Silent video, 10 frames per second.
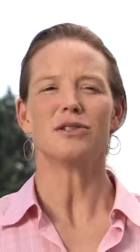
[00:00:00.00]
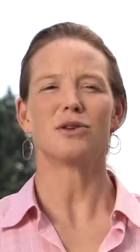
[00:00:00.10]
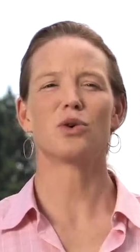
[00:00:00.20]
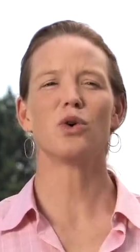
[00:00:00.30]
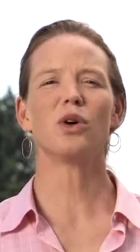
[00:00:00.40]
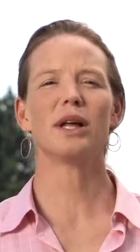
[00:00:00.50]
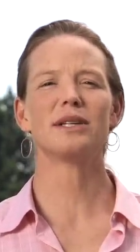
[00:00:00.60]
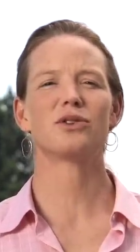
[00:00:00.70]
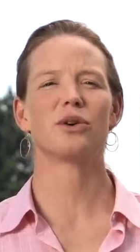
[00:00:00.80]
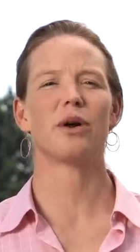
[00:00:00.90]
So Google
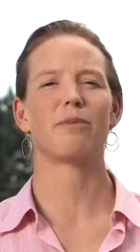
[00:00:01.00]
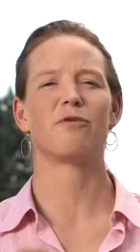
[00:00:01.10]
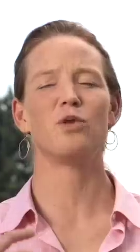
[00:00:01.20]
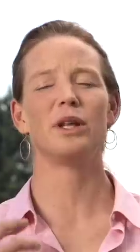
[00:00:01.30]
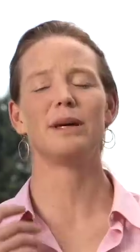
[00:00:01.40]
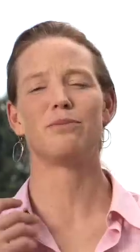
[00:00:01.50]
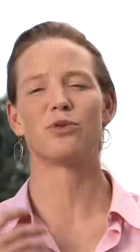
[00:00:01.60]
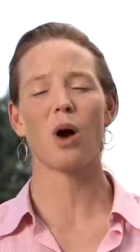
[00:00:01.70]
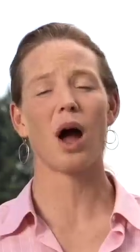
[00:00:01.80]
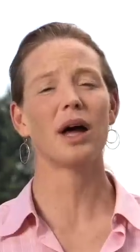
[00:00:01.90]
has joined a really
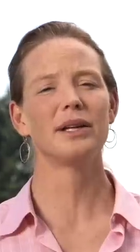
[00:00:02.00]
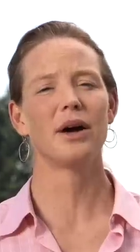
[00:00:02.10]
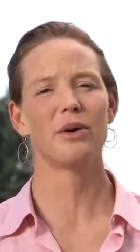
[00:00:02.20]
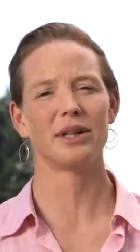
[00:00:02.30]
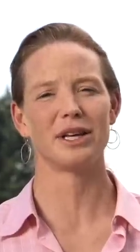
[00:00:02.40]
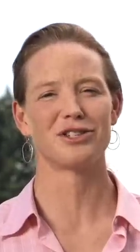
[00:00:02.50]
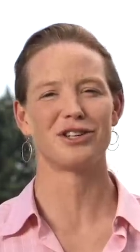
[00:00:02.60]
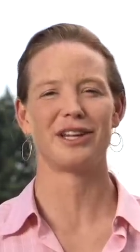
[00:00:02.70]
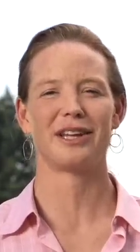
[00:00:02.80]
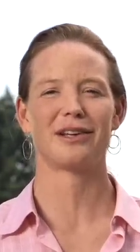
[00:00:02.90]
broad
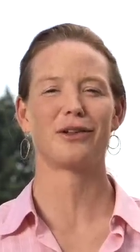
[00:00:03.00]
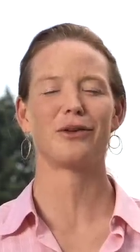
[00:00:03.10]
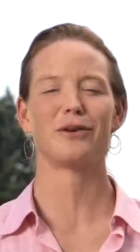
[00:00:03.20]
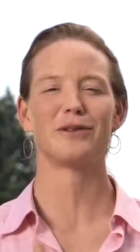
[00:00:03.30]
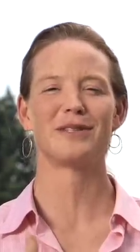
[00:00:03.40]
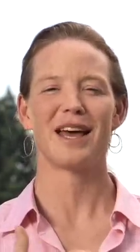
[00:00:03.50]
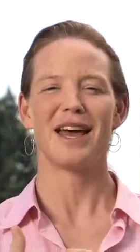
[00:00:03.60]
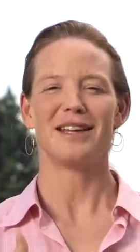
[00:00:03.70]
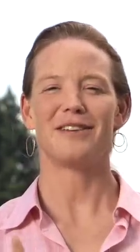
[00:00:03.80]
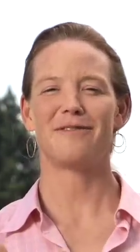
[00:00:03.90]
coalition, includes
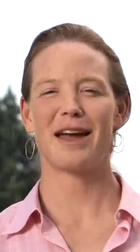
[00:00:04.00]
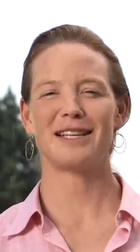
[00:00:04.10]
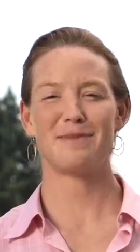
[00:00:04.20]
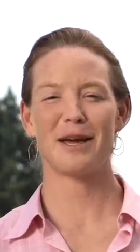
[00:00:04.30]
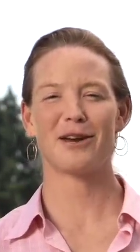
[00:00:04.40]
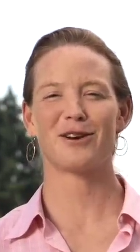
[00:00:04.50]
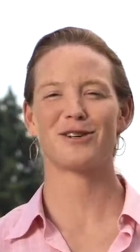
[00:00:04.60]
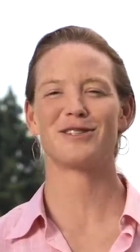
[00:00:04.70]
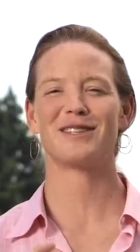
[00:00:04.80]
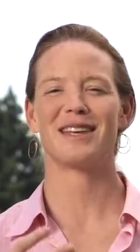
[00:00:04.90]
device
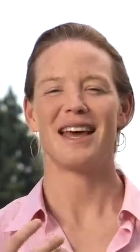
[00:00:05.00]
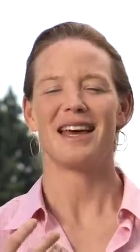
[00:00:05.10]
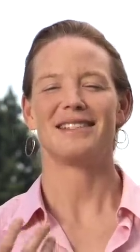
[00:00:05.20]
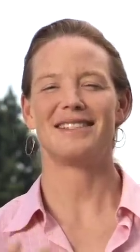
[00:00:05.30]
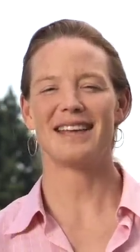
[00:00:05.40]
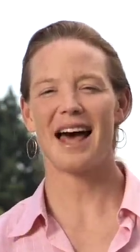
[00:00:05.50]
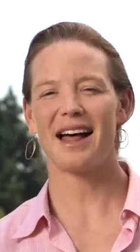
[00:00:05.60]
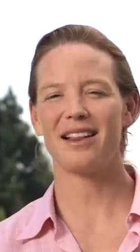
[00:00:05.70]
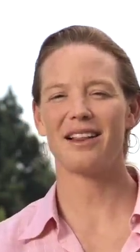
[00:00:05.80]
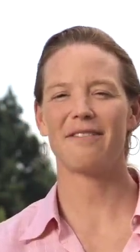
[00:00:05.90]
makers,
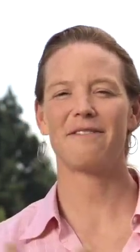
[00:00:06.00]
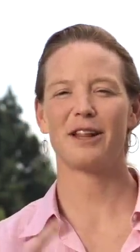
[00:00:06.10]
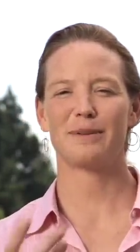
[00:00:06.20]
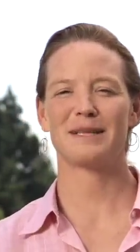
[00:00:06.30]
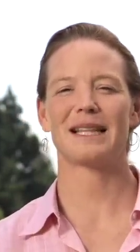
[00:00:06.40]
Dell, Philips